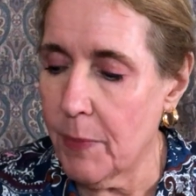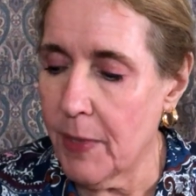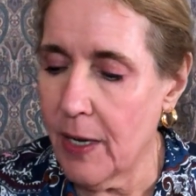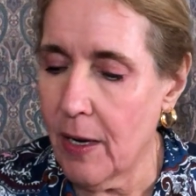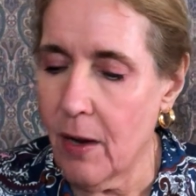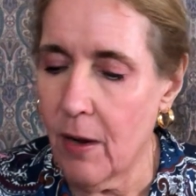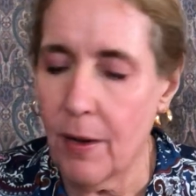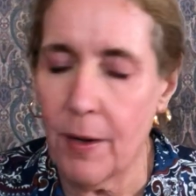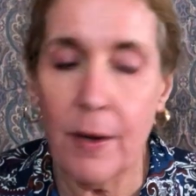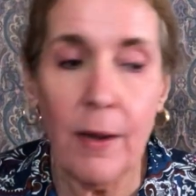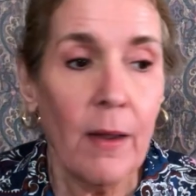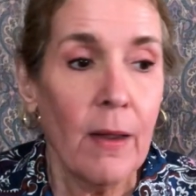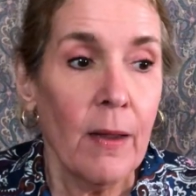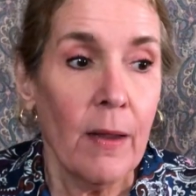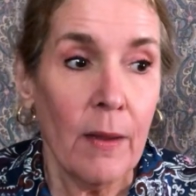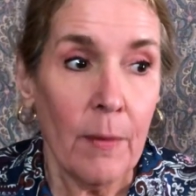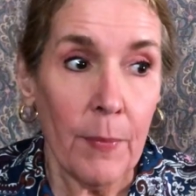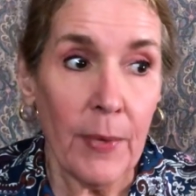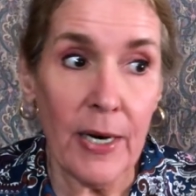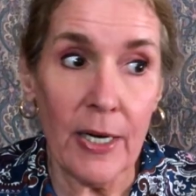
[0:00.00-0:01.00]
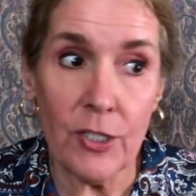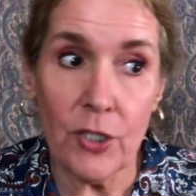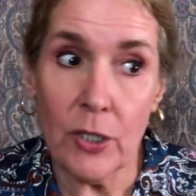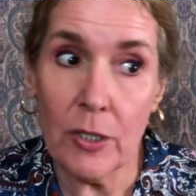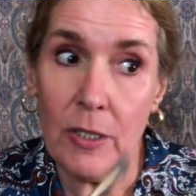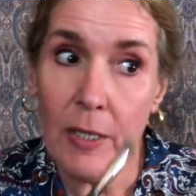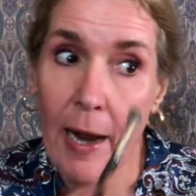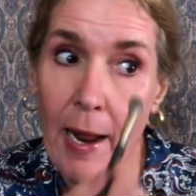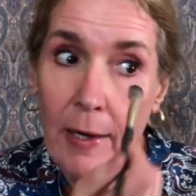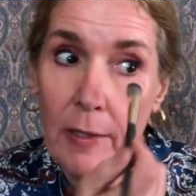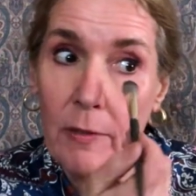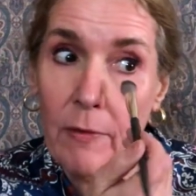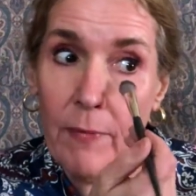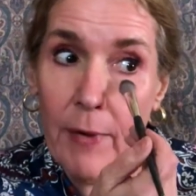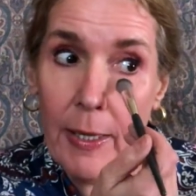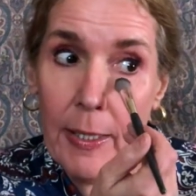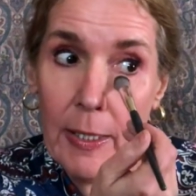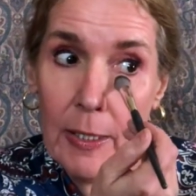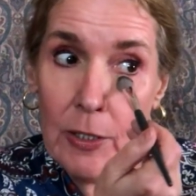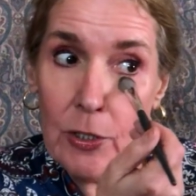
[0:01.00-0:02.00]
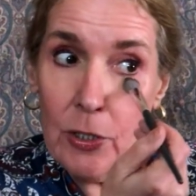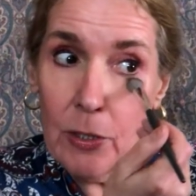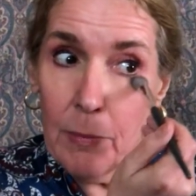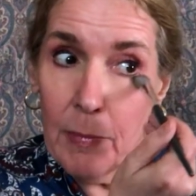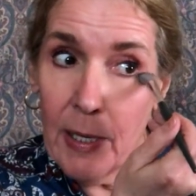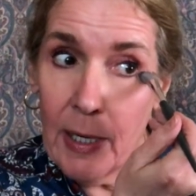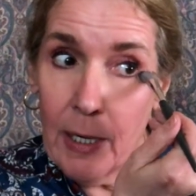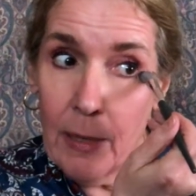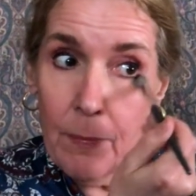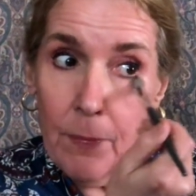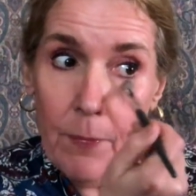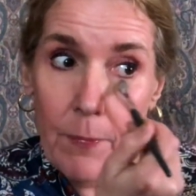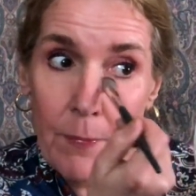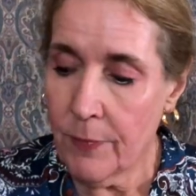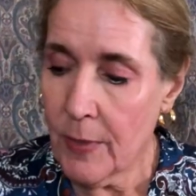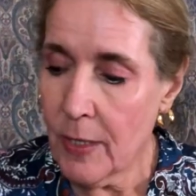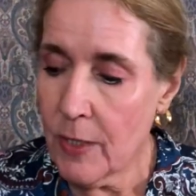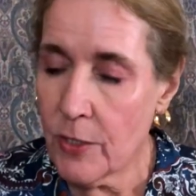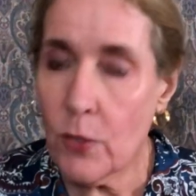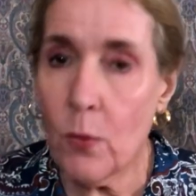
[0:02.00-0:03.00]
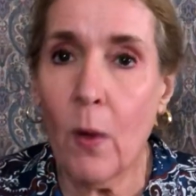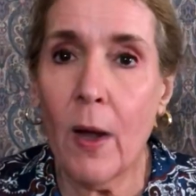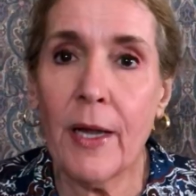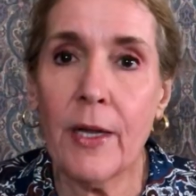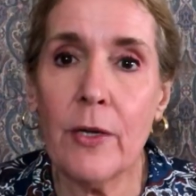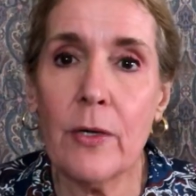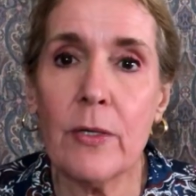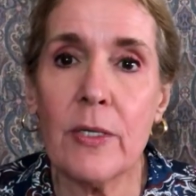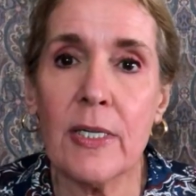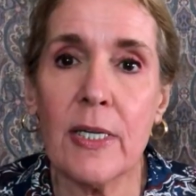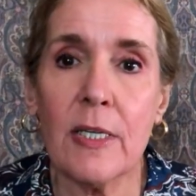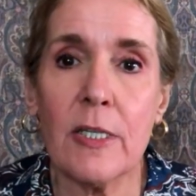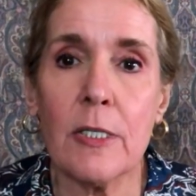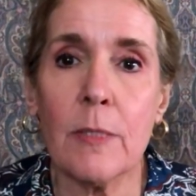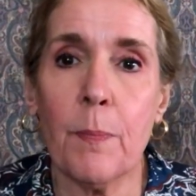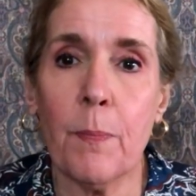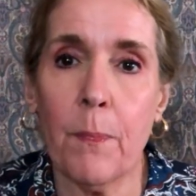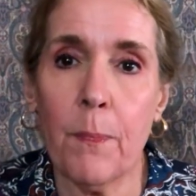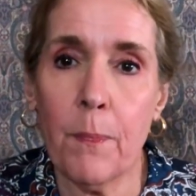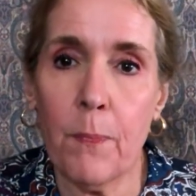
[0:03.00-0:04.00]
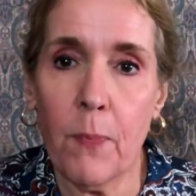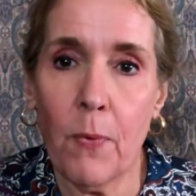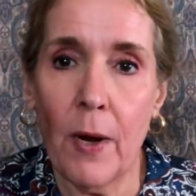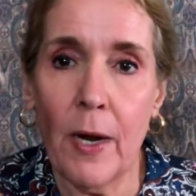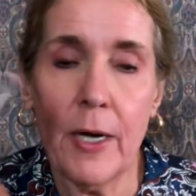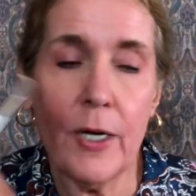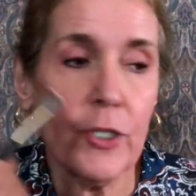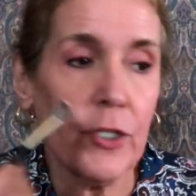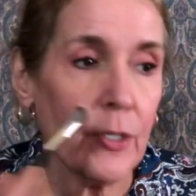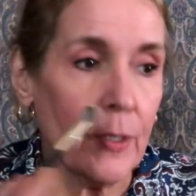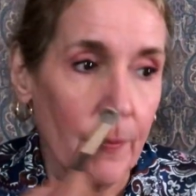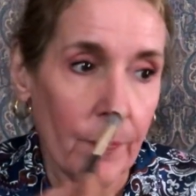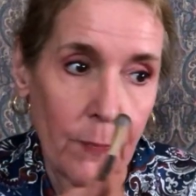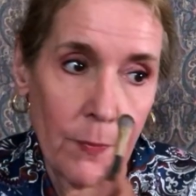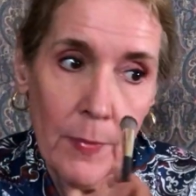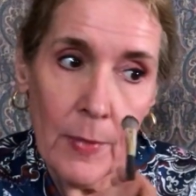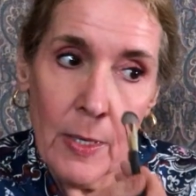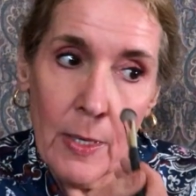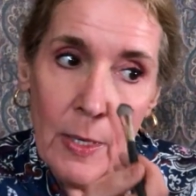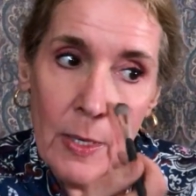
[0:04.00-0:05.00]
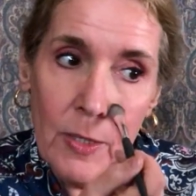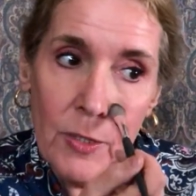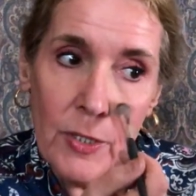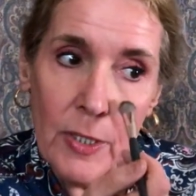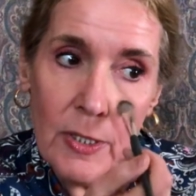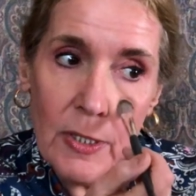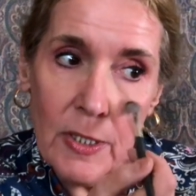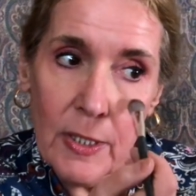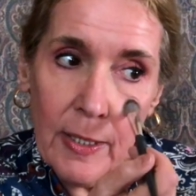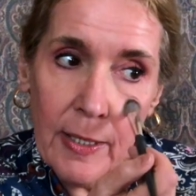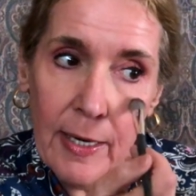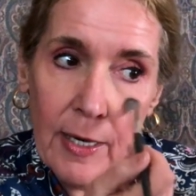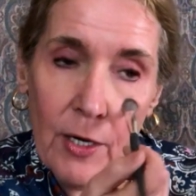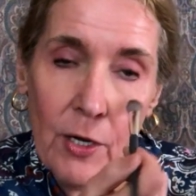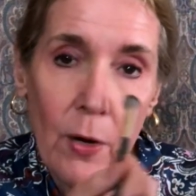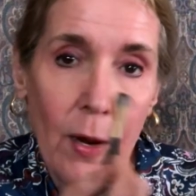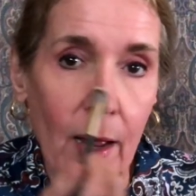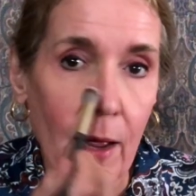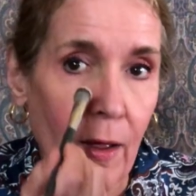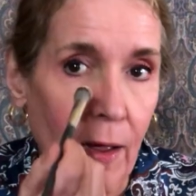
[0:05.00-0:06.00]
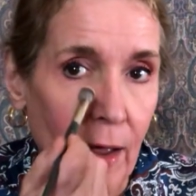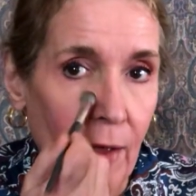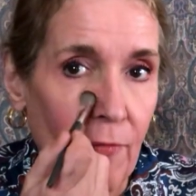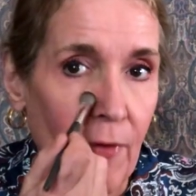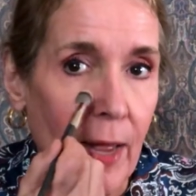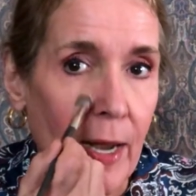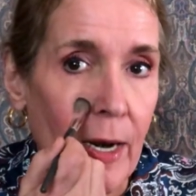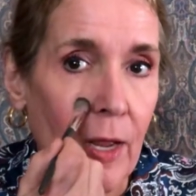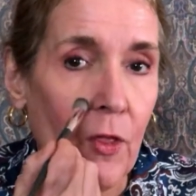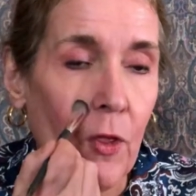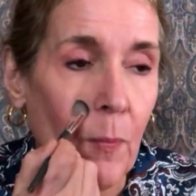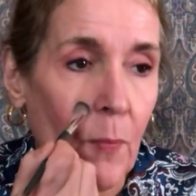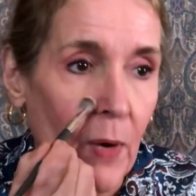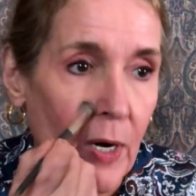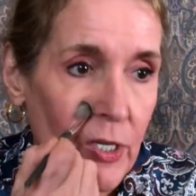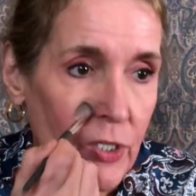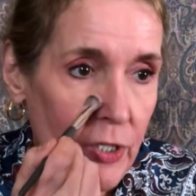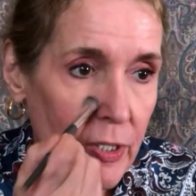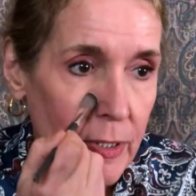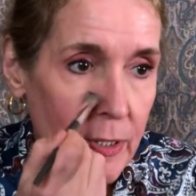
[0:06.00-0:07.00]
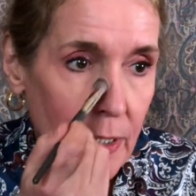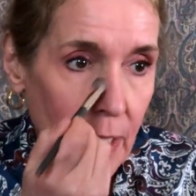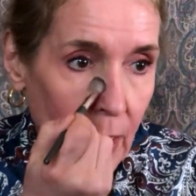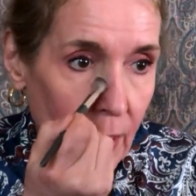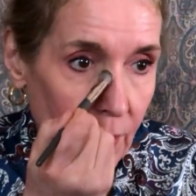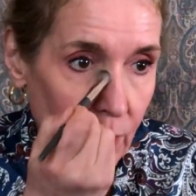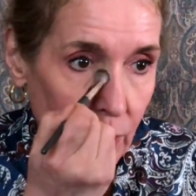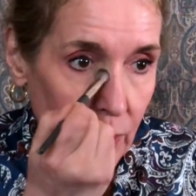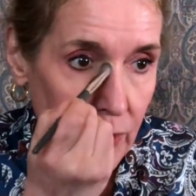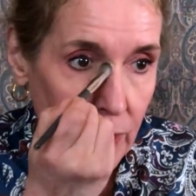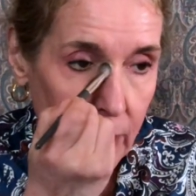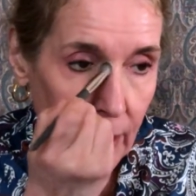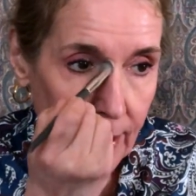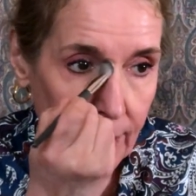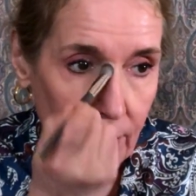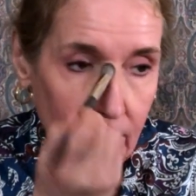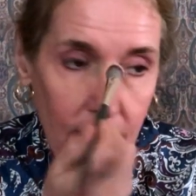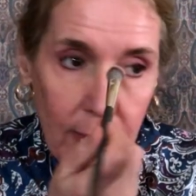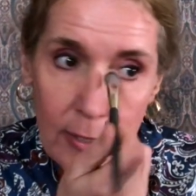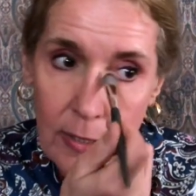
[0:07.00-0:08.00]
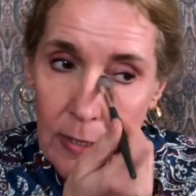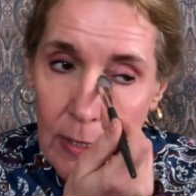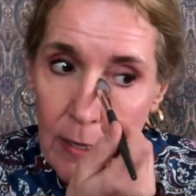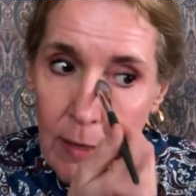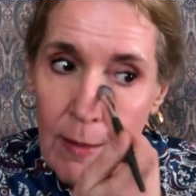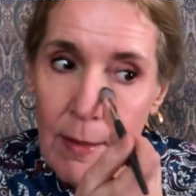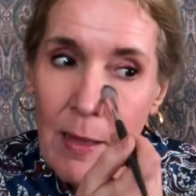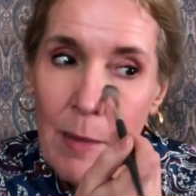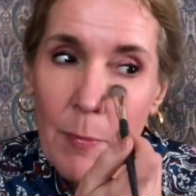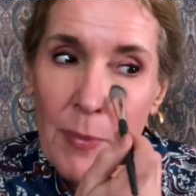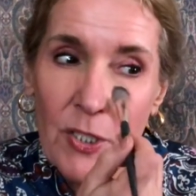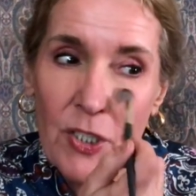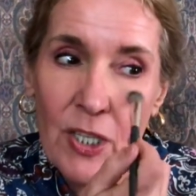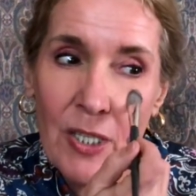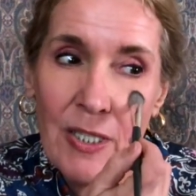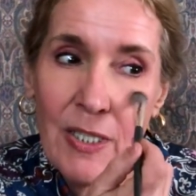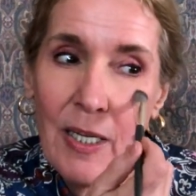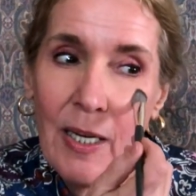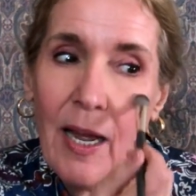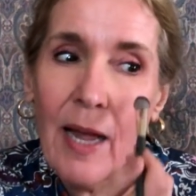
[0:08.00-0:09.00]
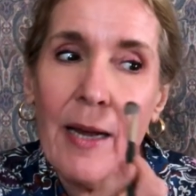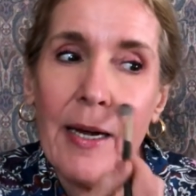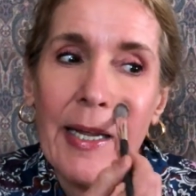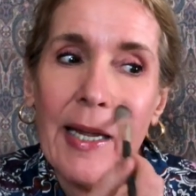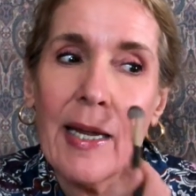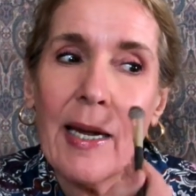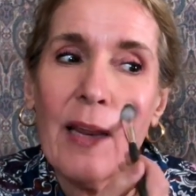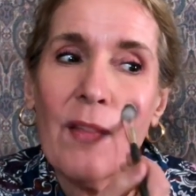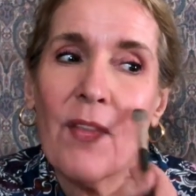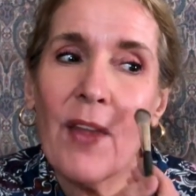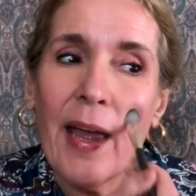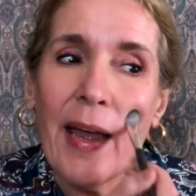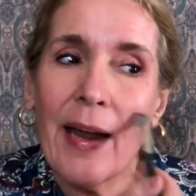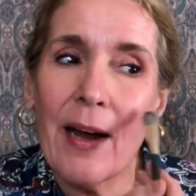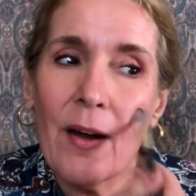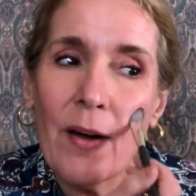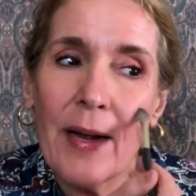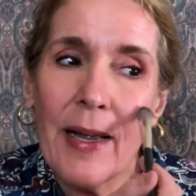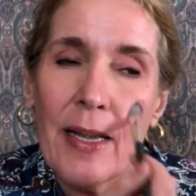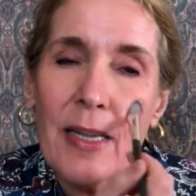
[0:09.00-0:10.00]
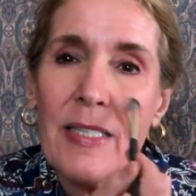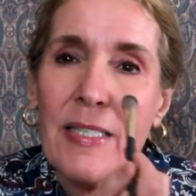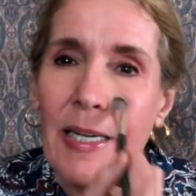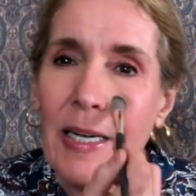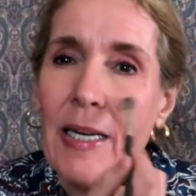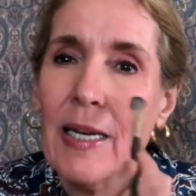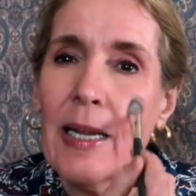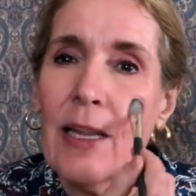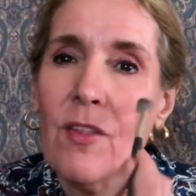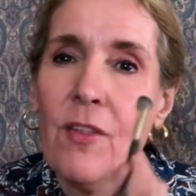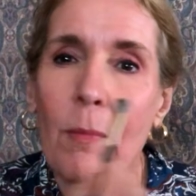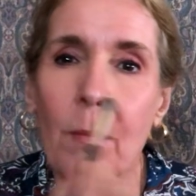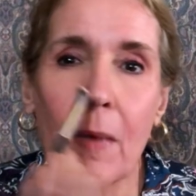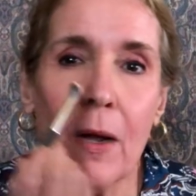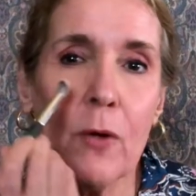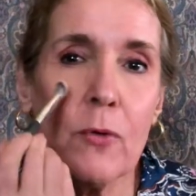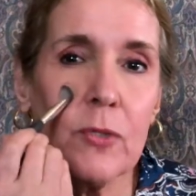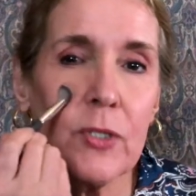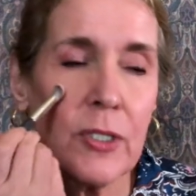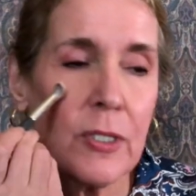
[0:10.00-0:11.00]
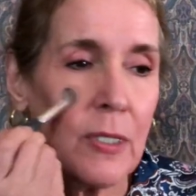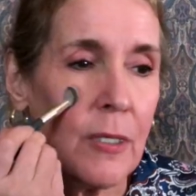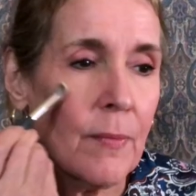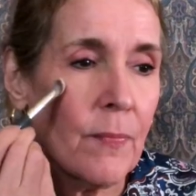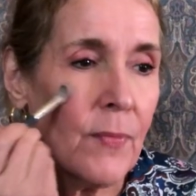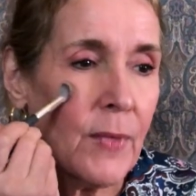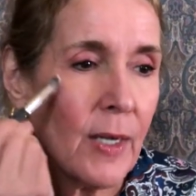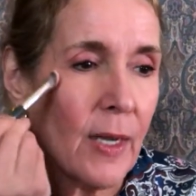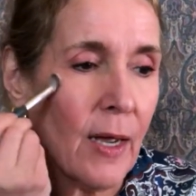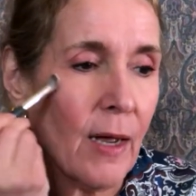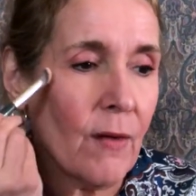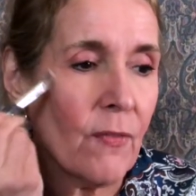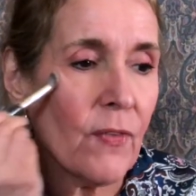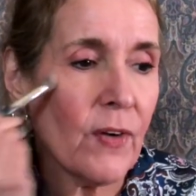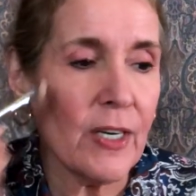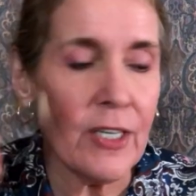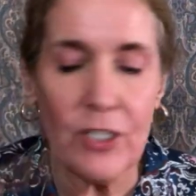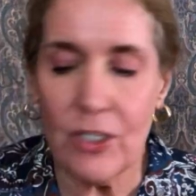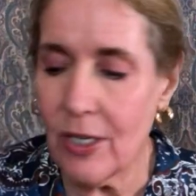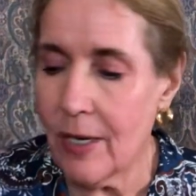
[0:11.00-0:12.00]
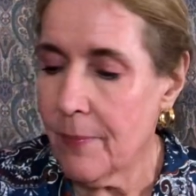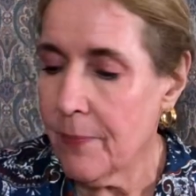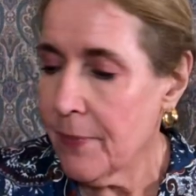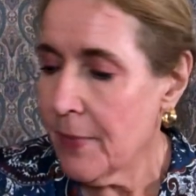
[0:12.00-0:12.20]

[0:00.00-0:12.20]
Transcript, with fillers: be on, but it's just aggravating to me. So I use this brush just to get, you know how I've had other brushes that I use like this, but just to kind of get in the areas that need the most coverage.